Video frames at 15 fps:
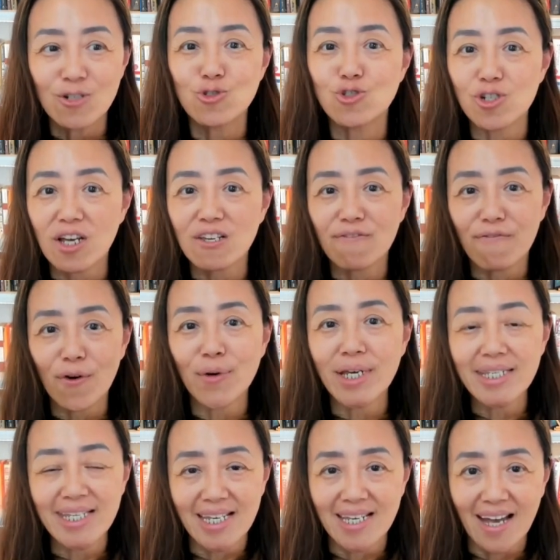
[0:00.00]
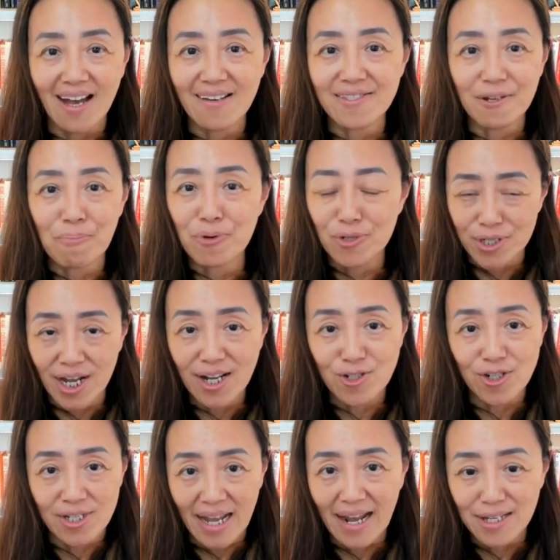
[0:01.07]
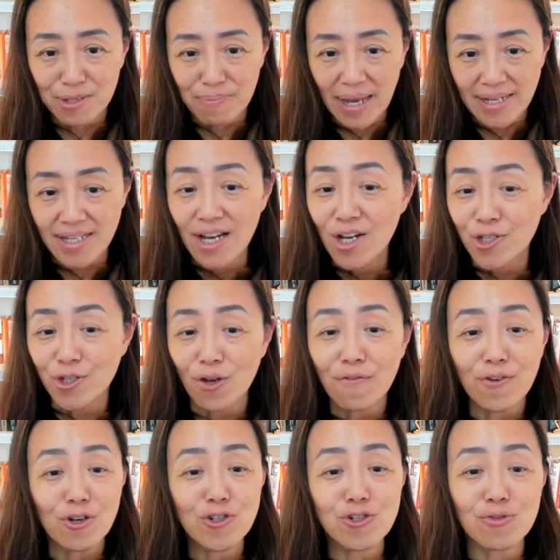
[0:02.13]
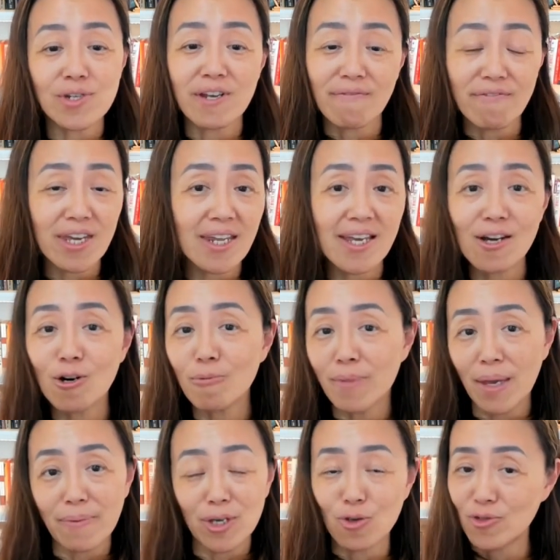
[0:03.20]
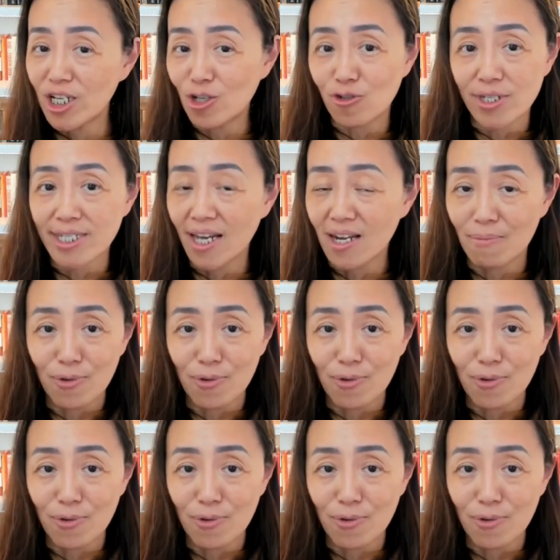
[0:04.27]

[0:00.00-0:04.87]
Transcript: just focusing on the production aspect. So if you're shooting video, maybe you need to set up